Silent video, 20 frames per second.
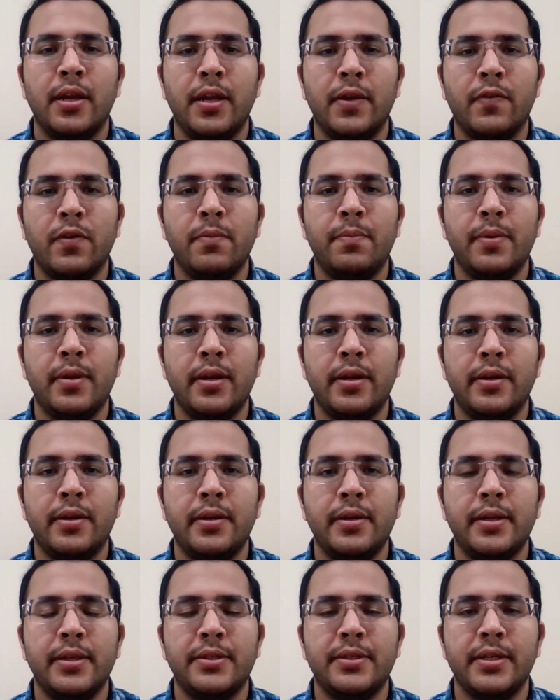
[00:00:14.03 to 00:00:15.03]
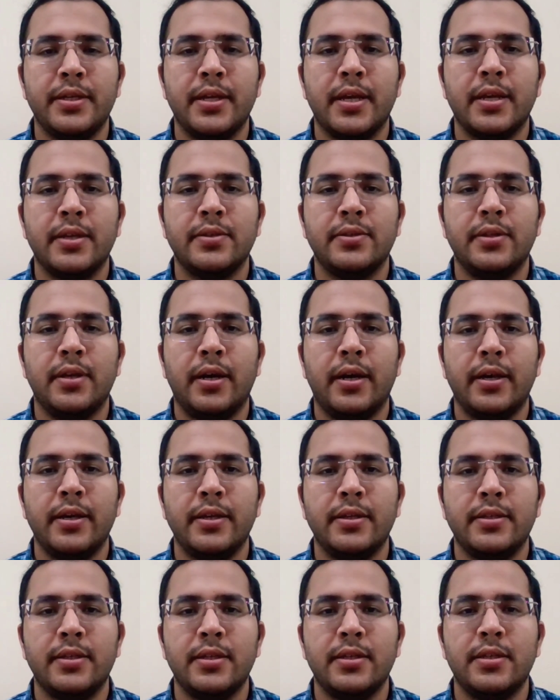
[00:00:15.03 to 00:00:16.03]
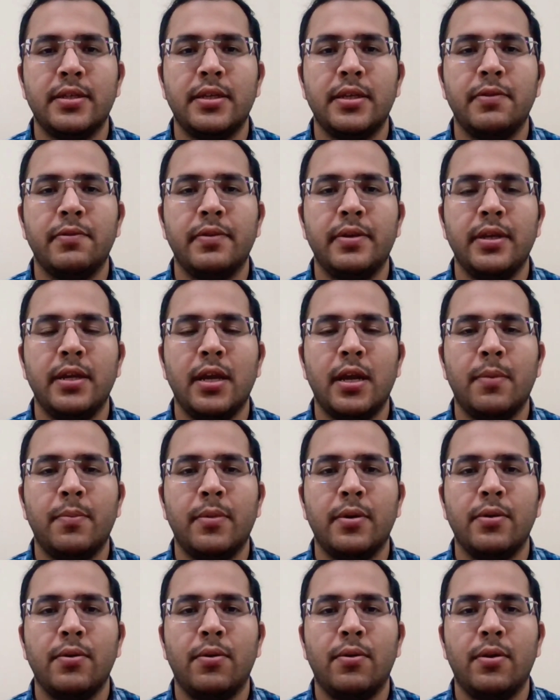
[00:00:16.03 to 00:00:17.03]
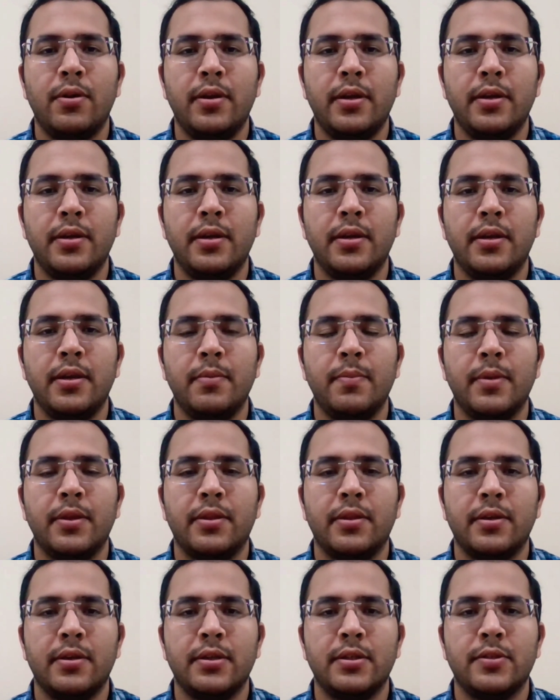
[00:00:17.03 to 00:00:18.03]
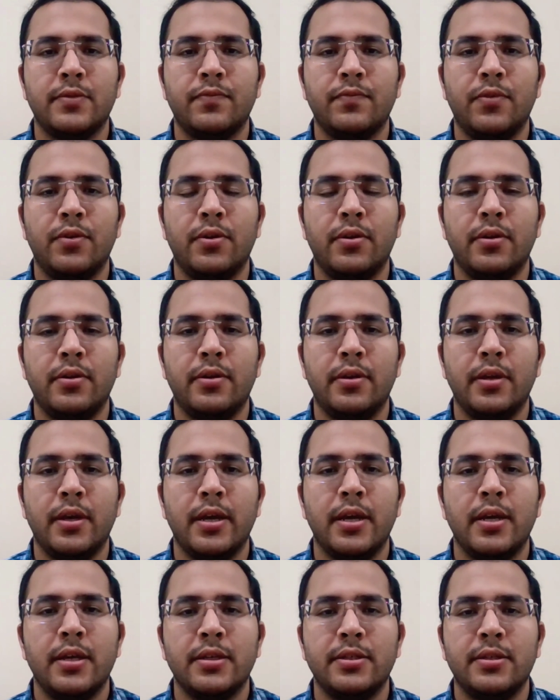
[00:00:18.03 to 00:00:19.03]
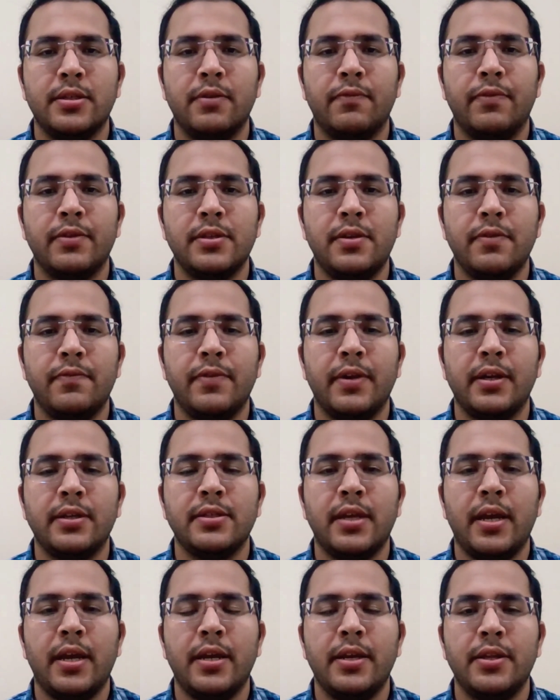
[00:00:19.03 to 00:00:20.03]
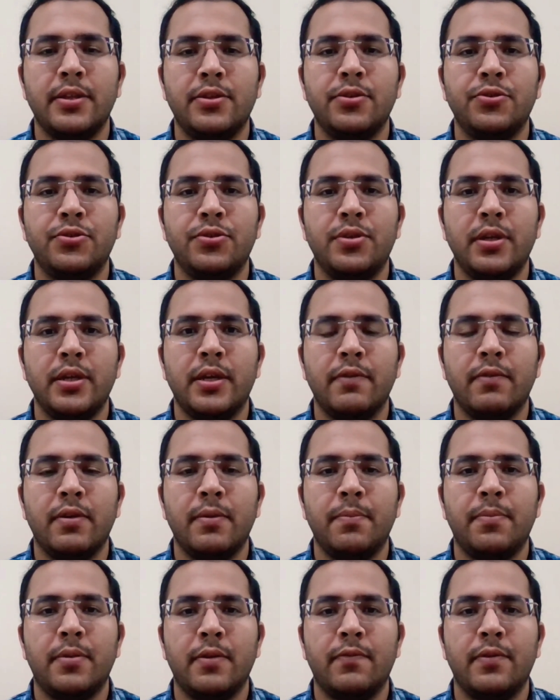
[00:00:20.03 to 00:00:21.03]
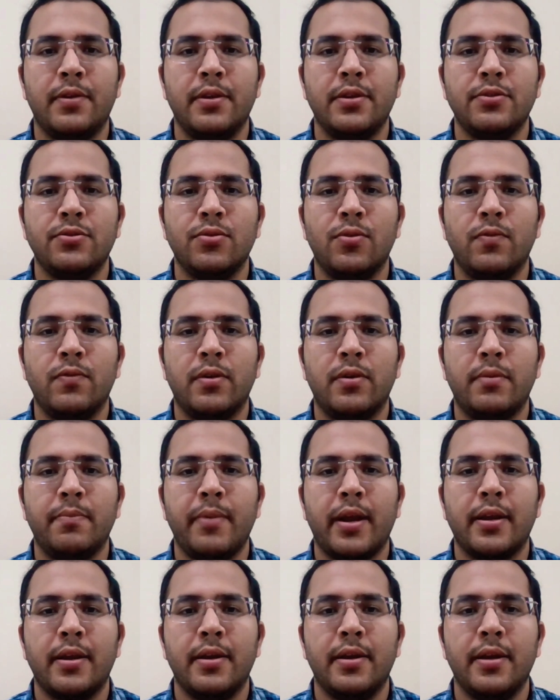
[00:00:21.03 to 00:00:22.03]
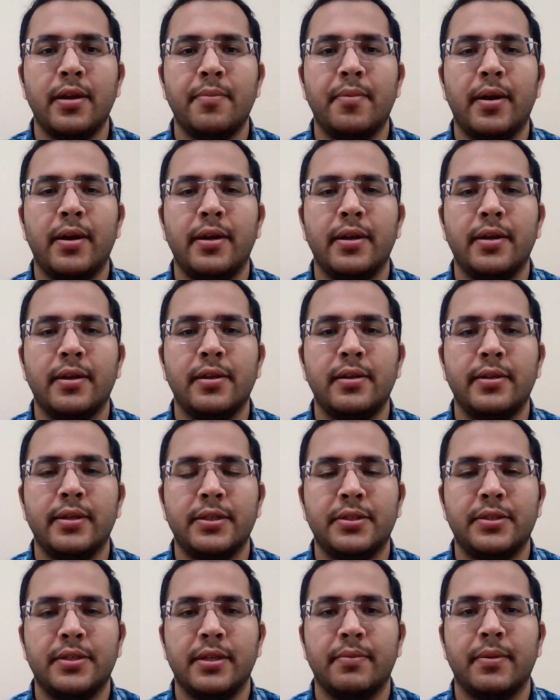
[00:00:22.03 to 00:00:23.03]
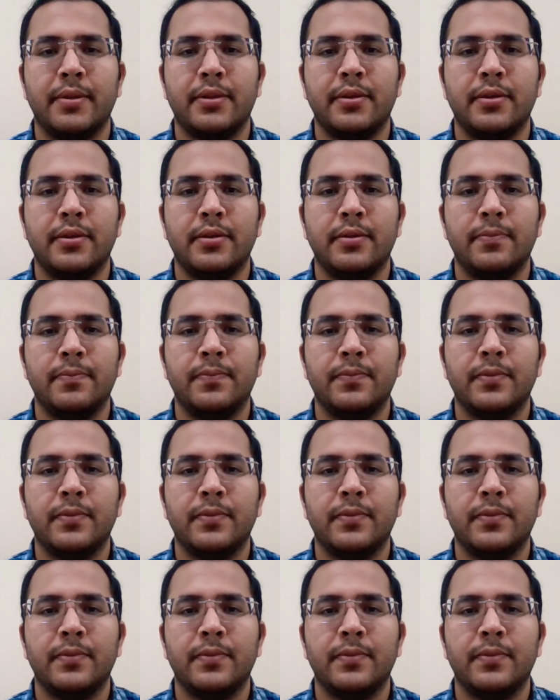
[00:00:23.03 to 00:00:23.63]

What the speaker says: Liquid penetrant testing has the highest sensitivity among all NDT methods for surface defects and is usually given preference over magnetic particle testing method.